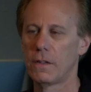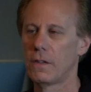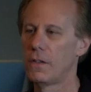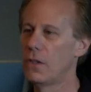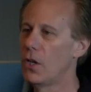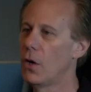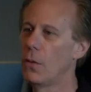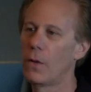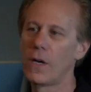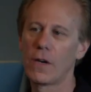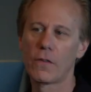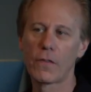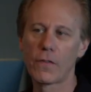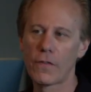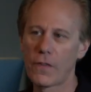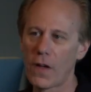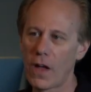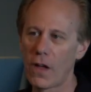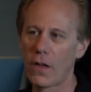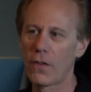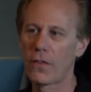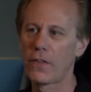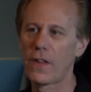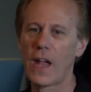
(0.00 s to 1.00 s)
No one ever
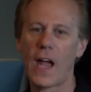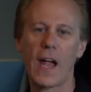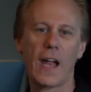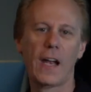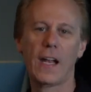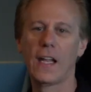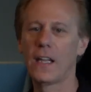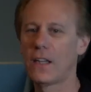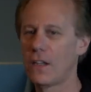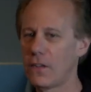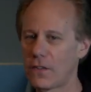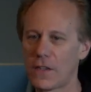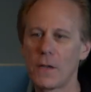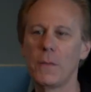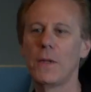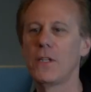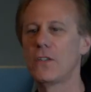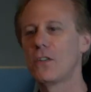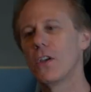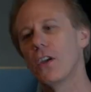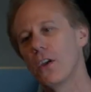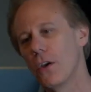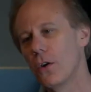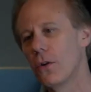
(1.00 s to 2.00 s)
follows that. At least give me
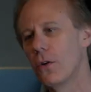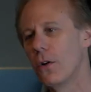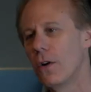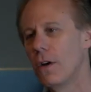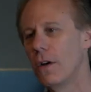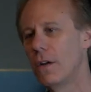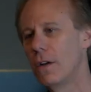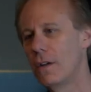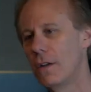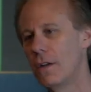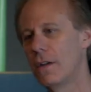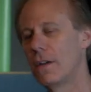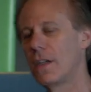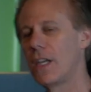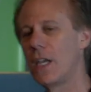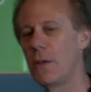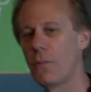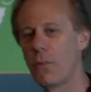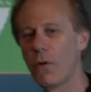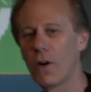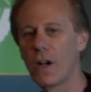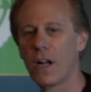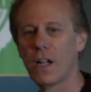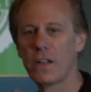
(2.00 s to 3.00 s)
2. Keep
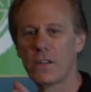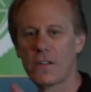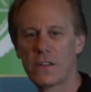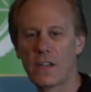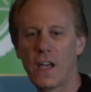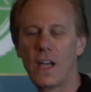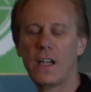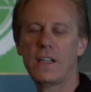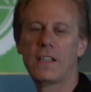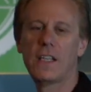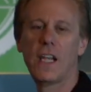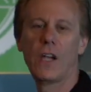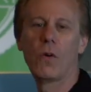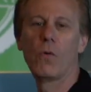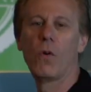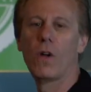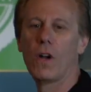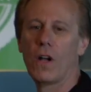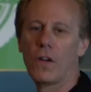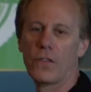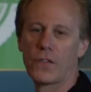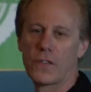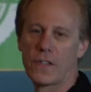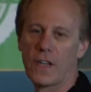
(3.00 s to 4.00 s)
1 on site, take 1
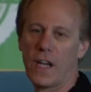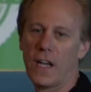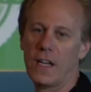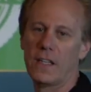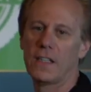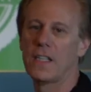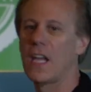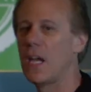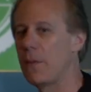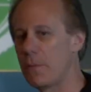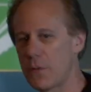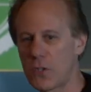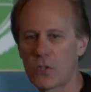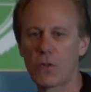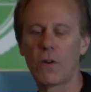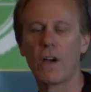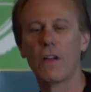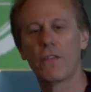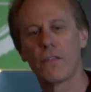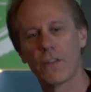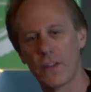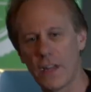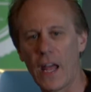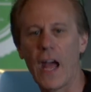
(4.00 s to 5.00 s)
off site. Tape is
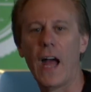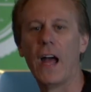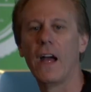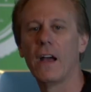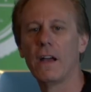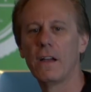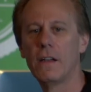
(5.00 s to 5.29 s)
great for that.